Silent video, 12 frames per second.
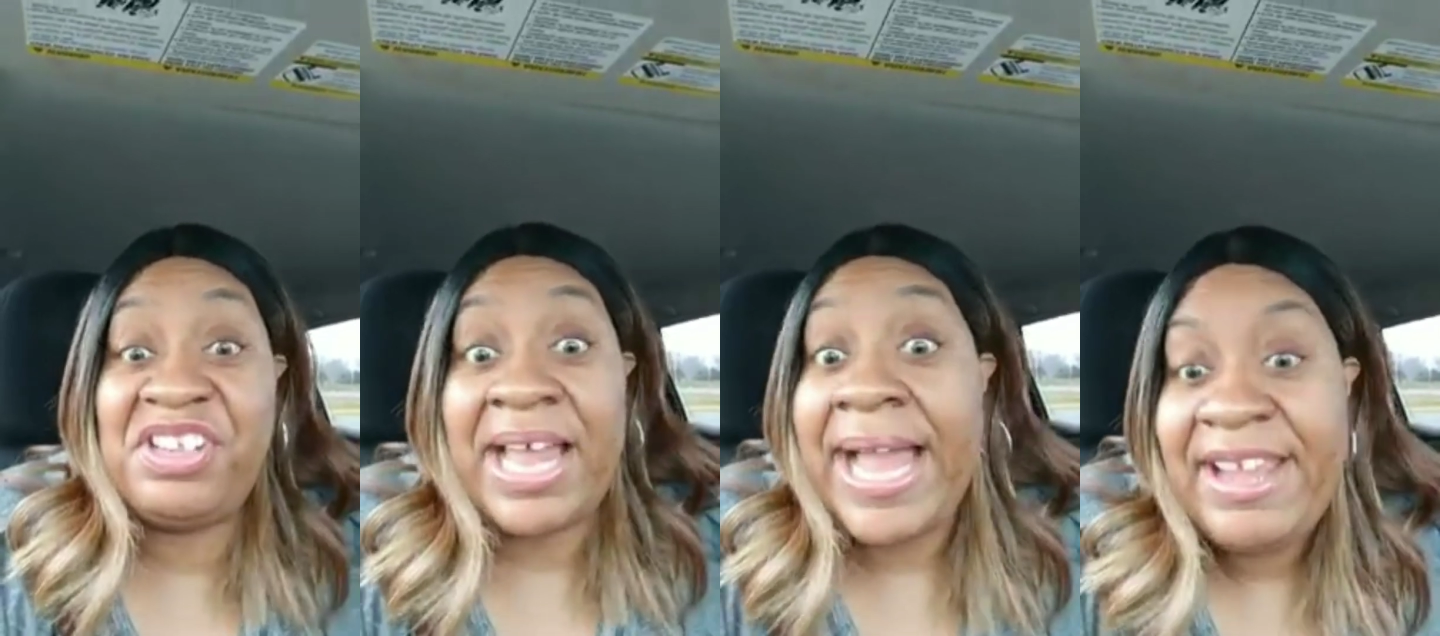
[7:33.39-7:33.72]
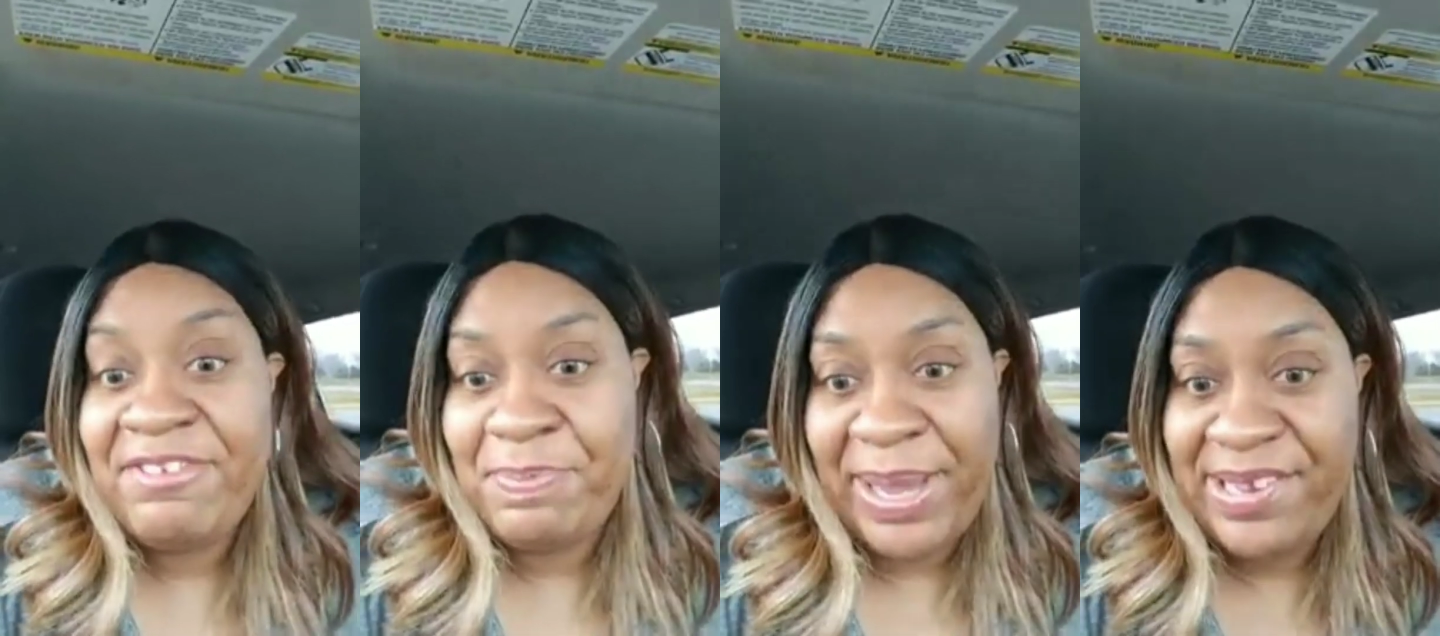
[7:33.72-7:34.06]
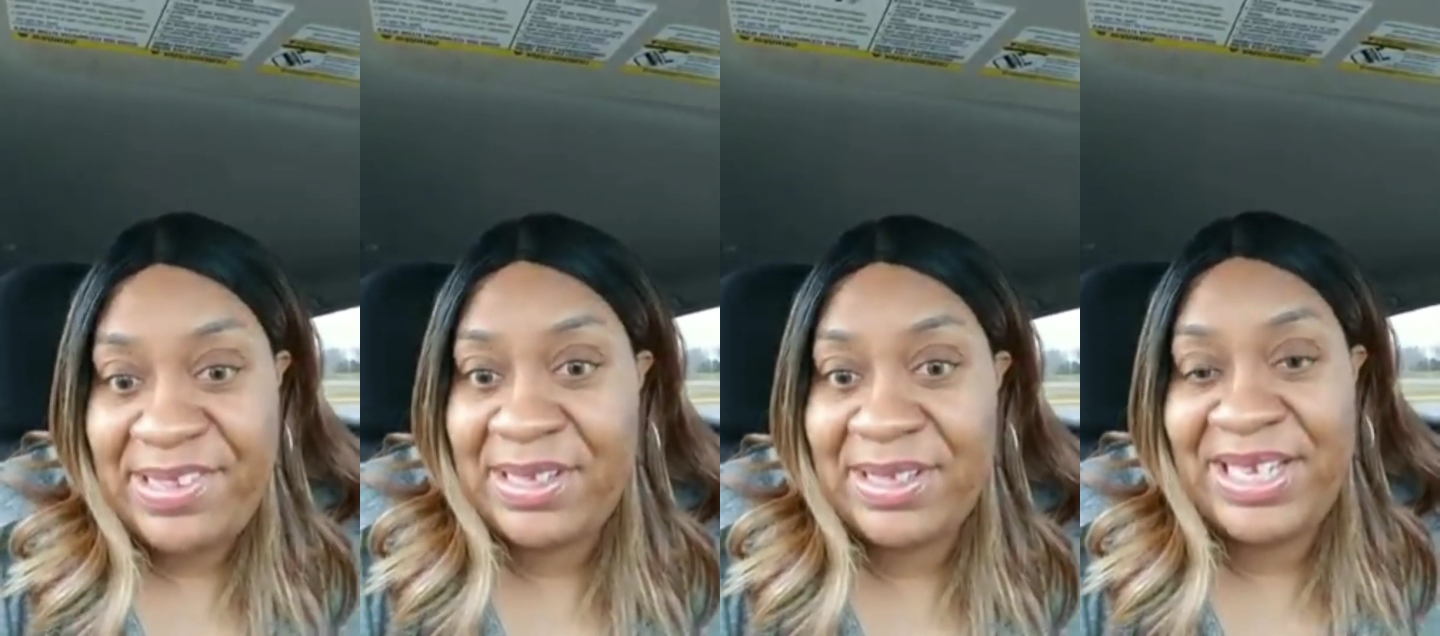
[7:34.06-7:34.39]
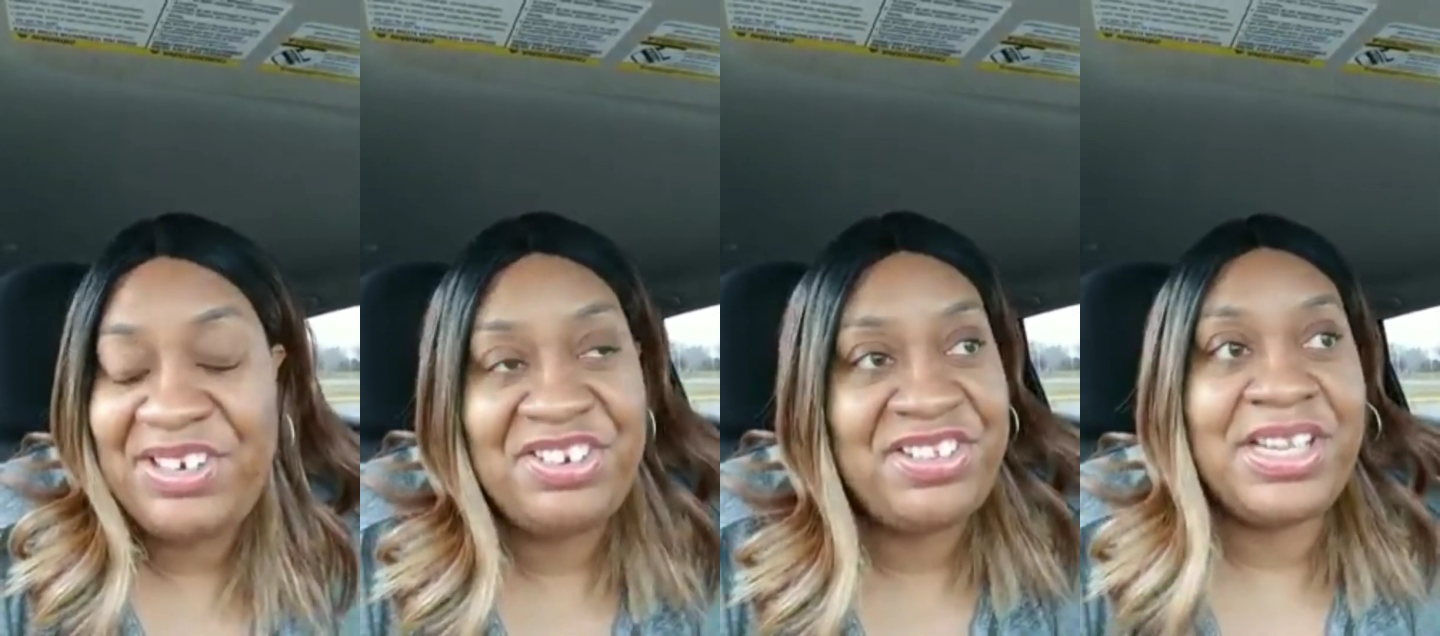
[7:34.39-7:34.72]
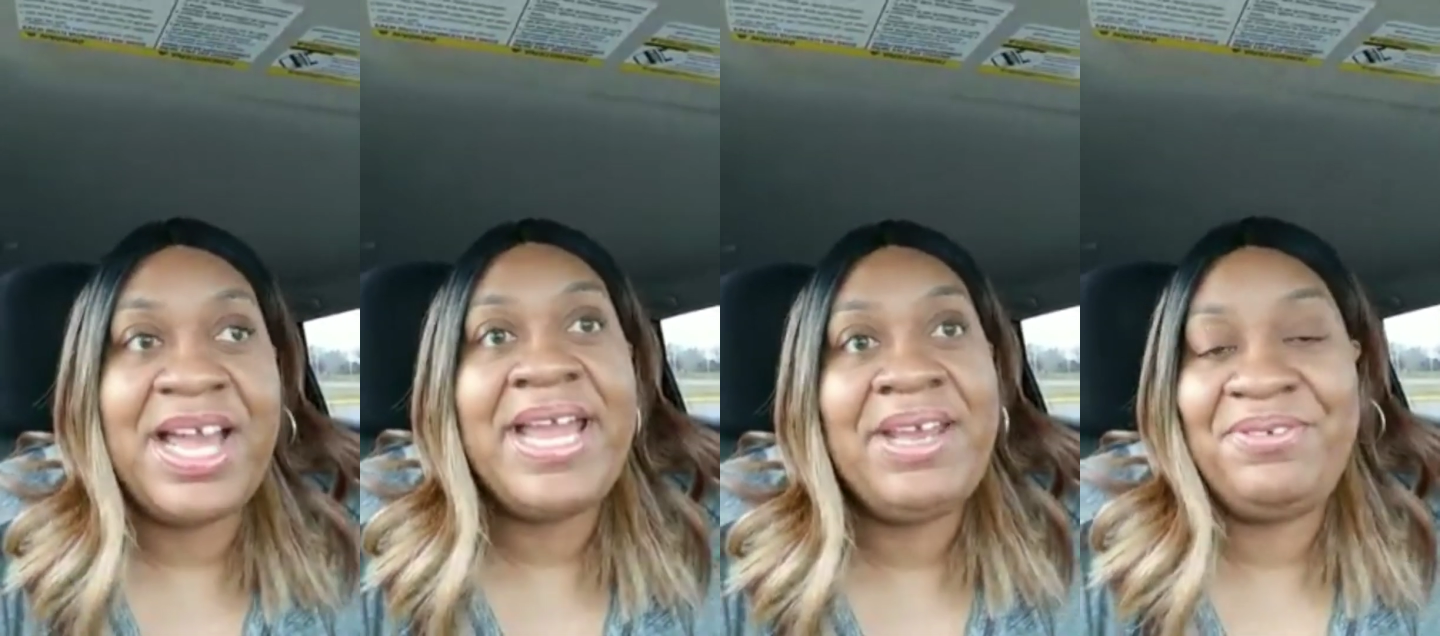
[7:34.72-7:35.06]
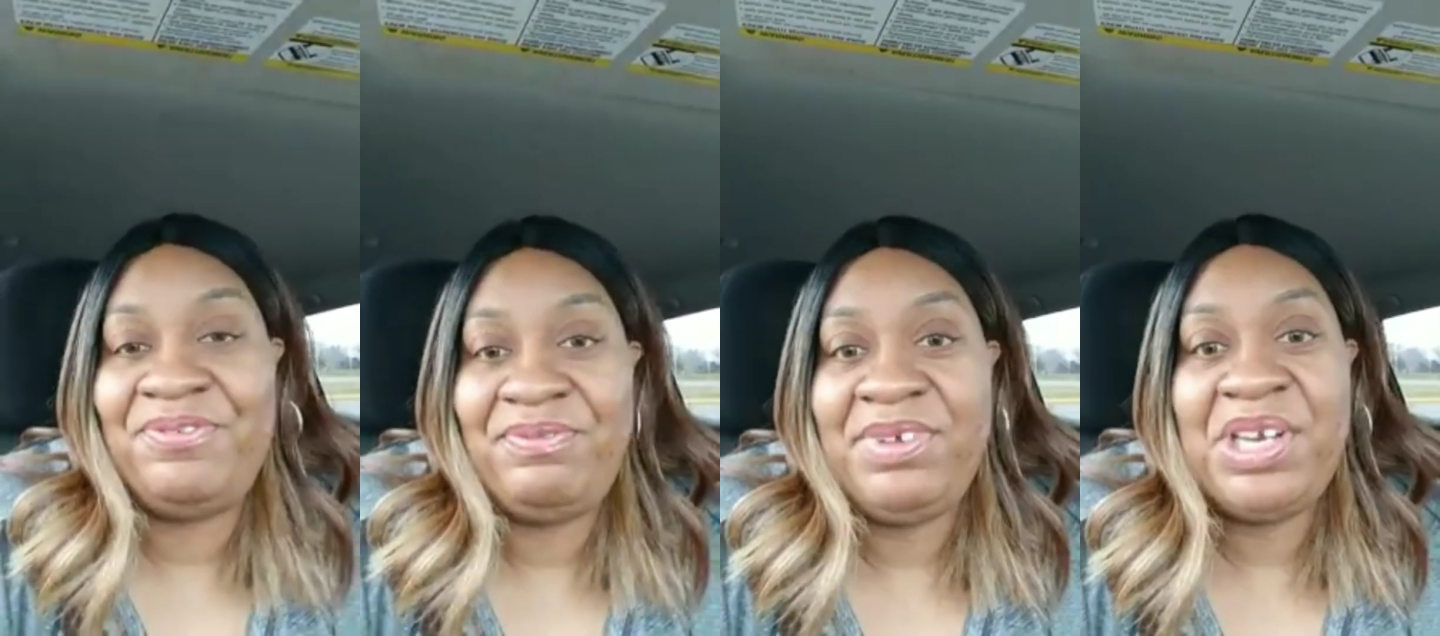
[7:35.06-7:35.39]
life, basically just
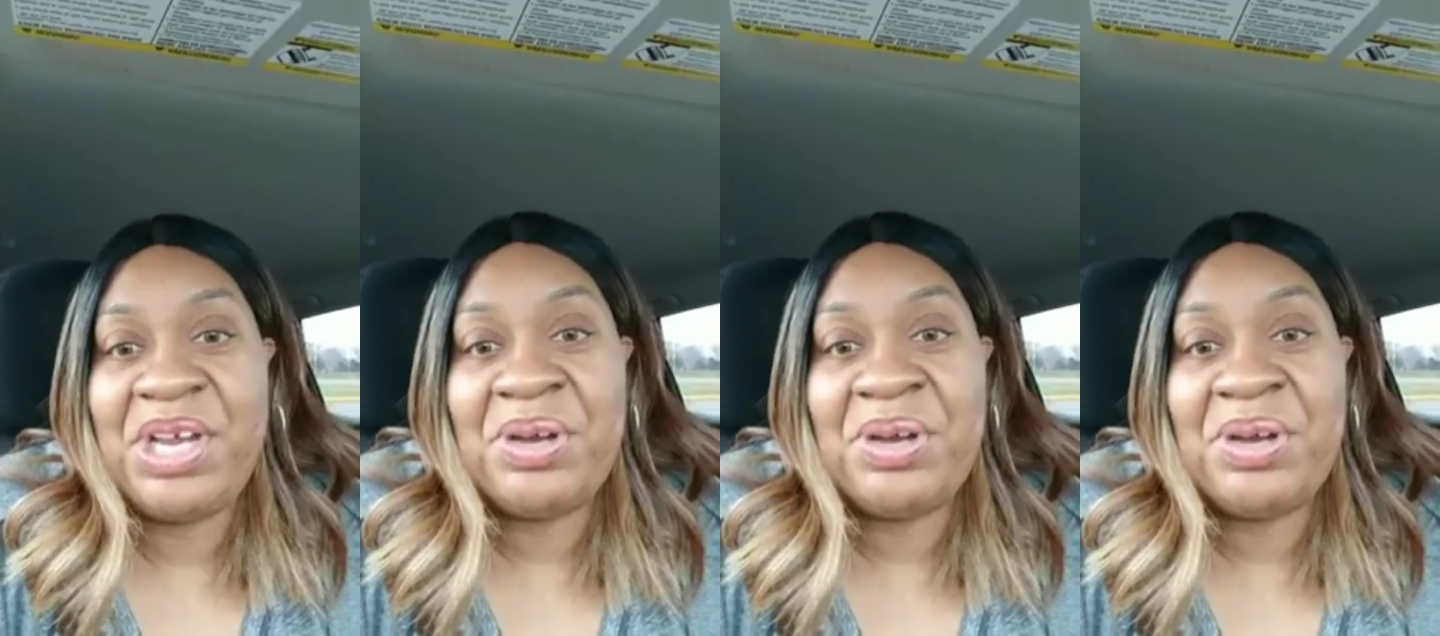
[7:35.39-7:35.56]
life,